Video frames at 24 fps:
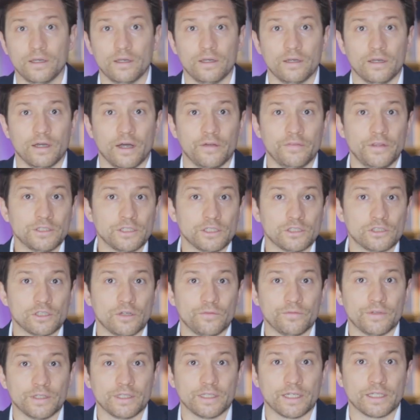And this is
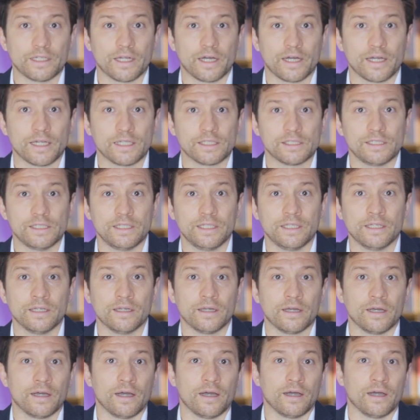something that IAST
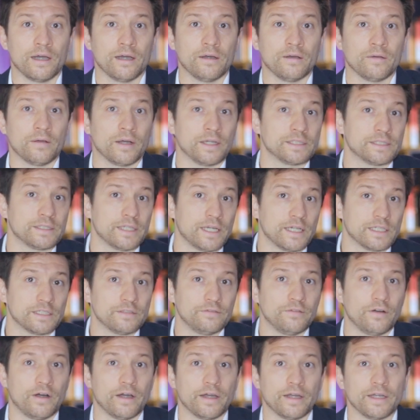uh, assess
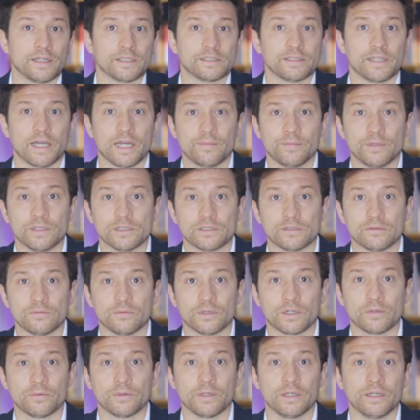via assignments where
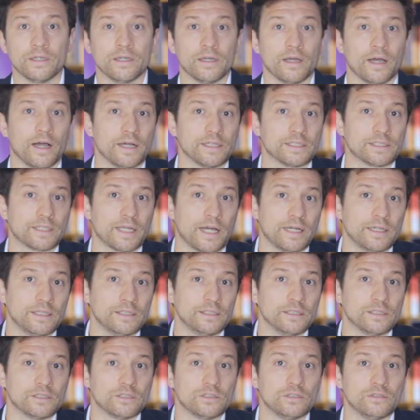we ask
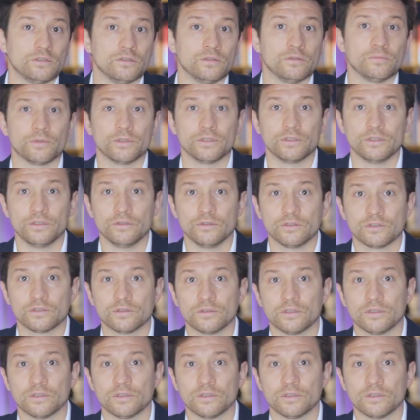candidates to produce